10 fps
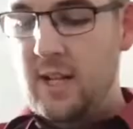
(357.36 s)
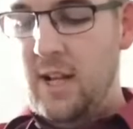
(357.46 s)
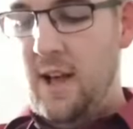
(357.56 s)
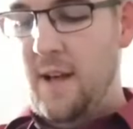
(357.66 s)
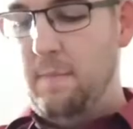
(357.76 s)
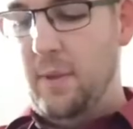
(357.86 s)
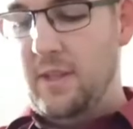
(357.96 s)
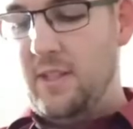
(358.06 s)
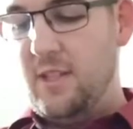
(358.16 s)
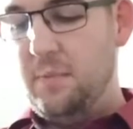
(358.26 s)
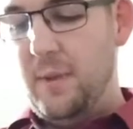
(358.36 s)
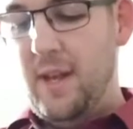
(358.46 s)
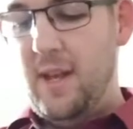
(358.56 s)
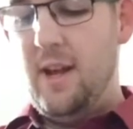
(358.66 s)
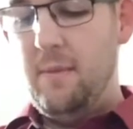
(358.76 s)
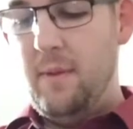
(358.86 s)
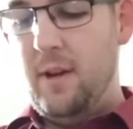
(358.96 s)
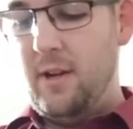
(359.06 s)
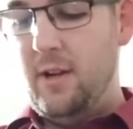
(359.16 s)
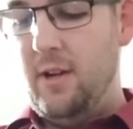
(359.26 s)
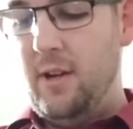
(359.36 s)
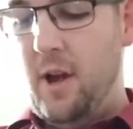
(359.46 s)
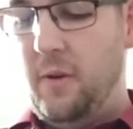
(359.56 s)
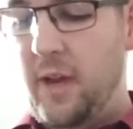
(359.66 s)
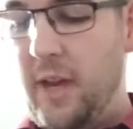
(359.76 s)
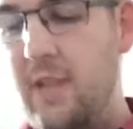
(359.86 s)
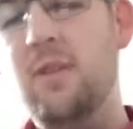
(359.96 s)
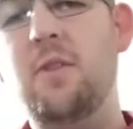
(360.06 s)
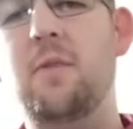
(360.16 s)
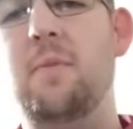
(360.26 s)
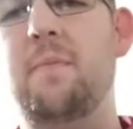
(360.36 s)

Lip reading: but split humbucker, oh, I guess I'll do them